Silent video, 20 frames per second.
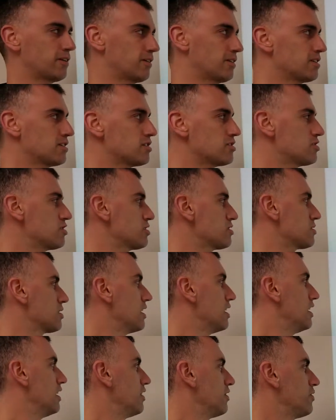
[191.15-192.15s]
This is just,
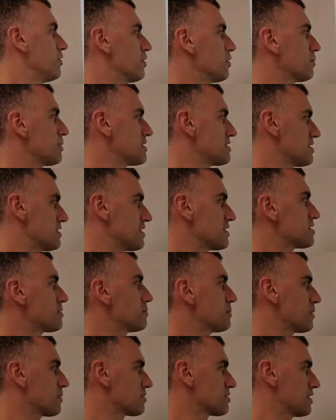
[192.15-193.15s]
the only reason this
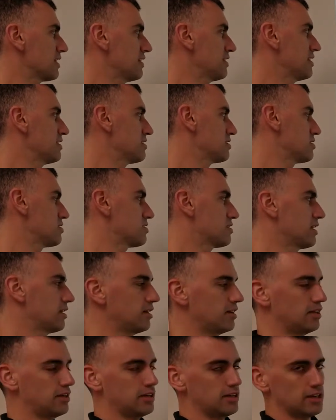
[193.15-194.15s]
appears like this is that
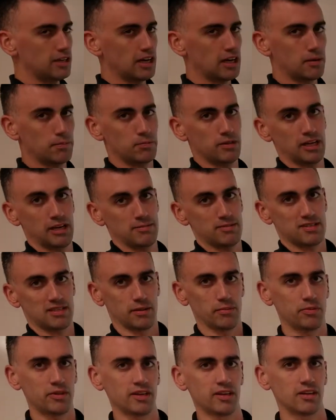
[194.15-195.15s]
you got to type
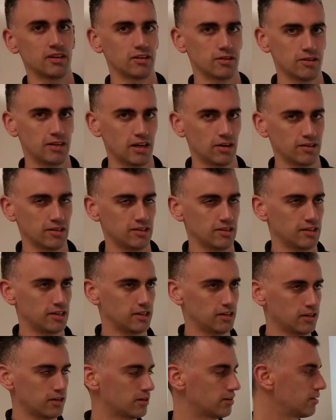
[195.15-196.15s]
something into your
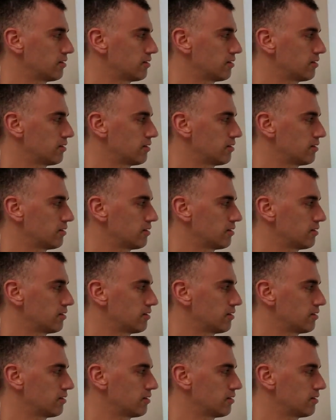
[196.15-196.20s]
calculator.